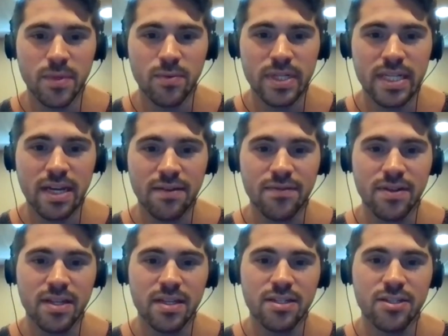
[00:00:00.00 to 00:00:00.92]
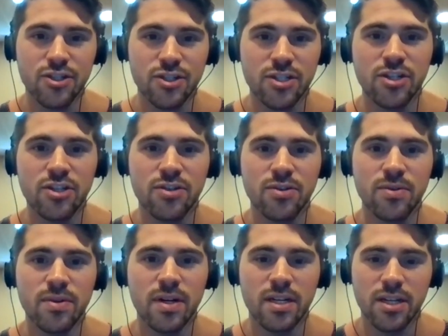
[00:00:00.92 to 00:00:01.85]
We definitely should
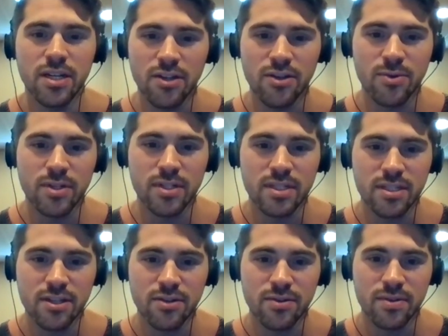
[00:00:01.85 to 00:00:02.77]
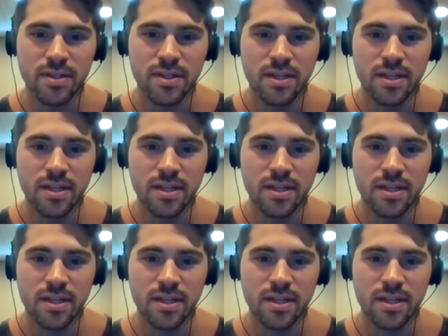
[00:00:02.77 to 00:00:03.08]
do another one soon.